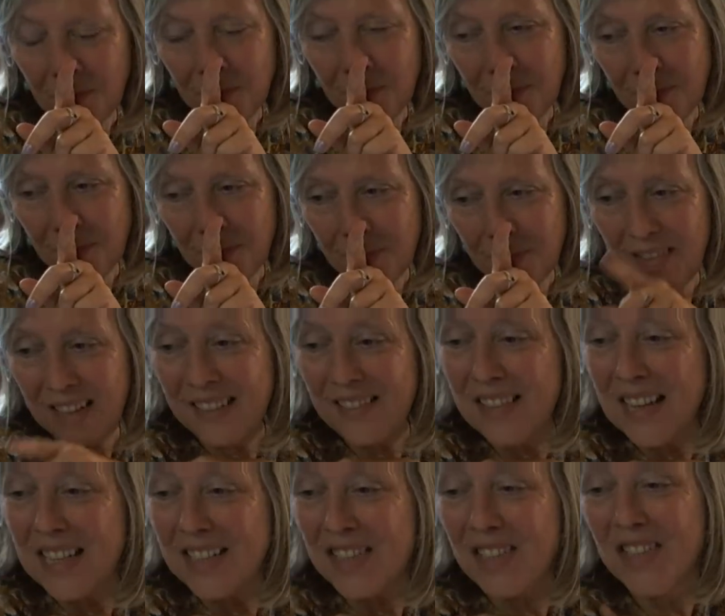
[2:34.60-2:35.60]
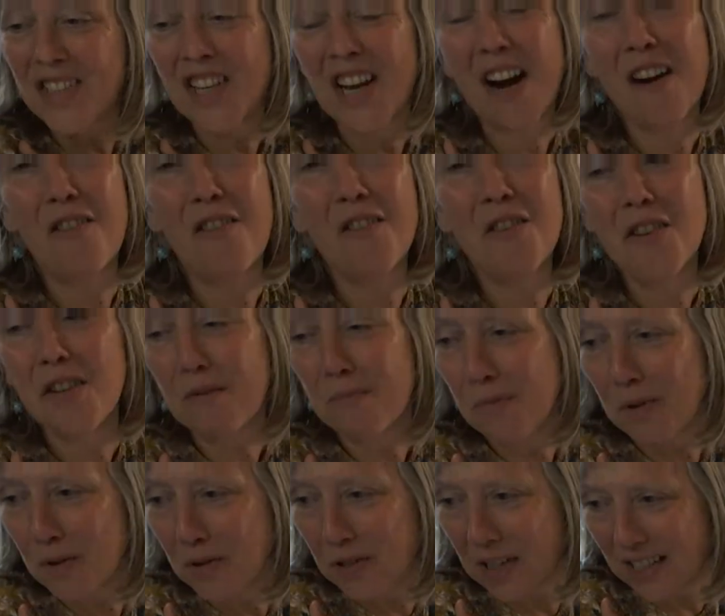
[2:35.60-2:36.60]
And there's Gerald. Good
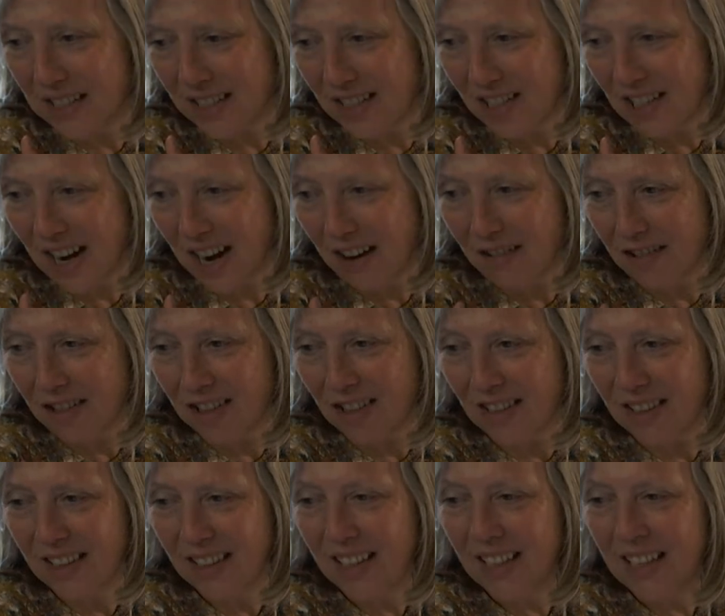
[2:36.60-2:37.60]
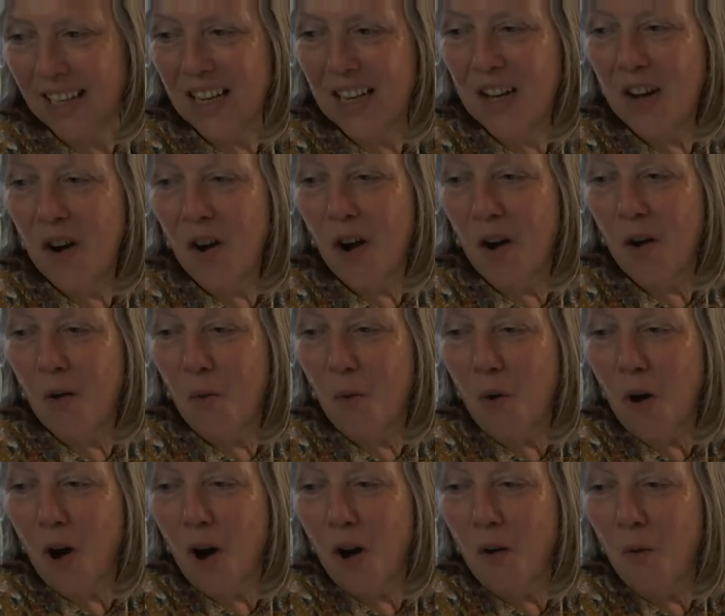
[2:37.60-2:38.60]
morning, Gerald.
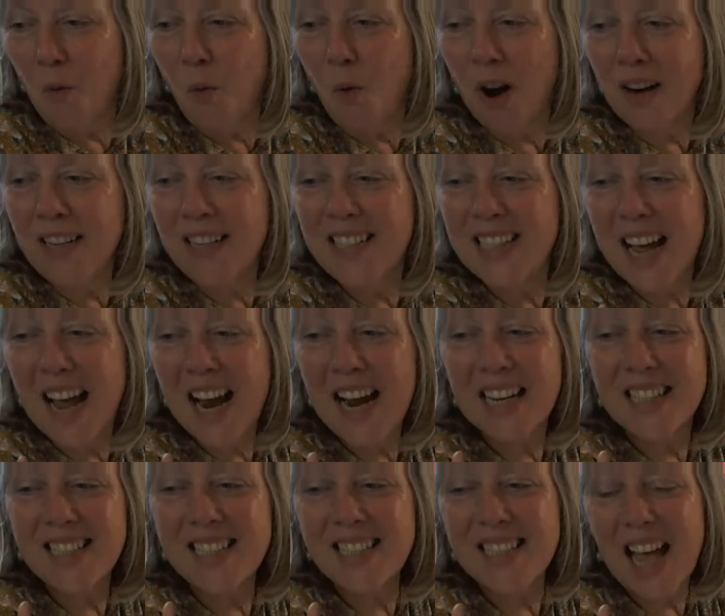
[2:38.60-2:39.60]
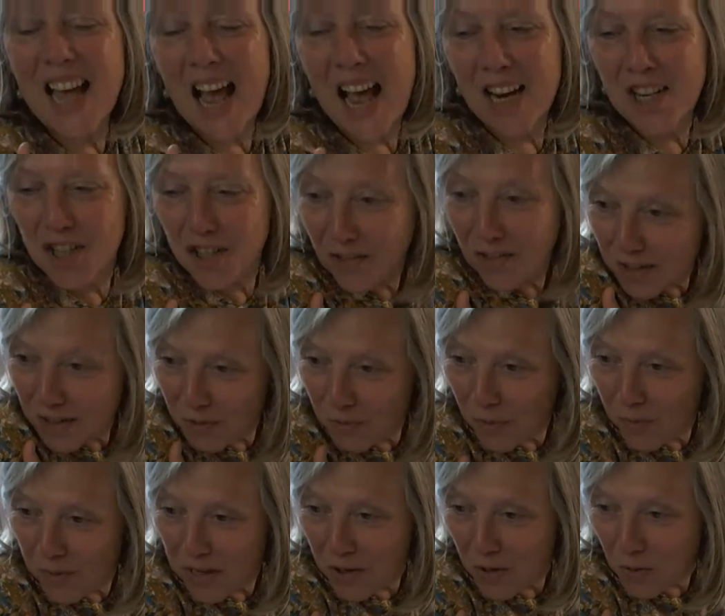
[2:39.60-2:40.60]
One day a sesh. That's
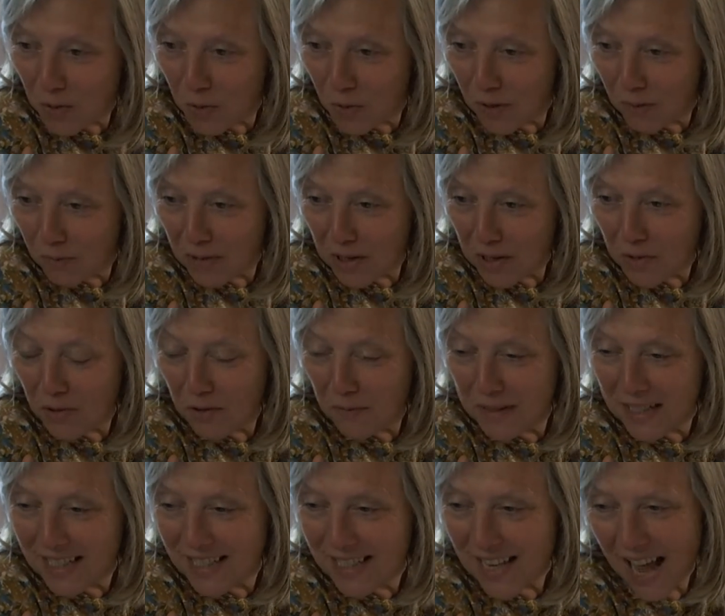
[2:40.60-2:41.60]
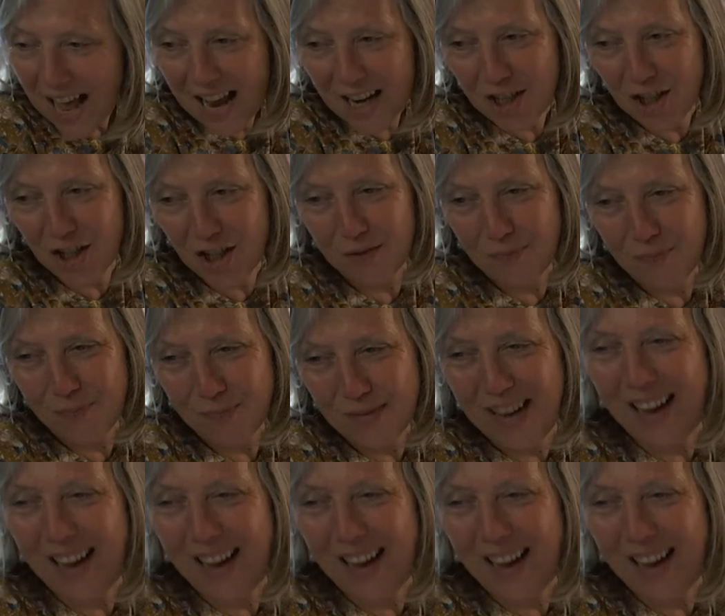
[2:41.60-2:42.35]
what we call them. We call them a sesh.